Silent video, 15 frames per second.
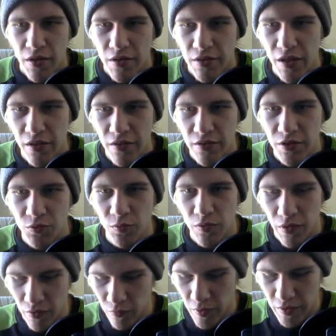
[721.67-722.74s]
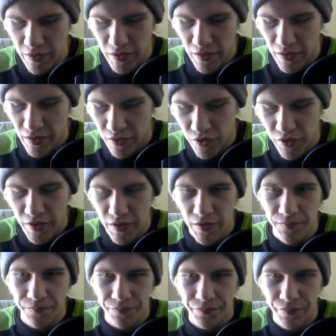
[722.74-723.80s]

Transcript: So now this is where it's gonna get tricky.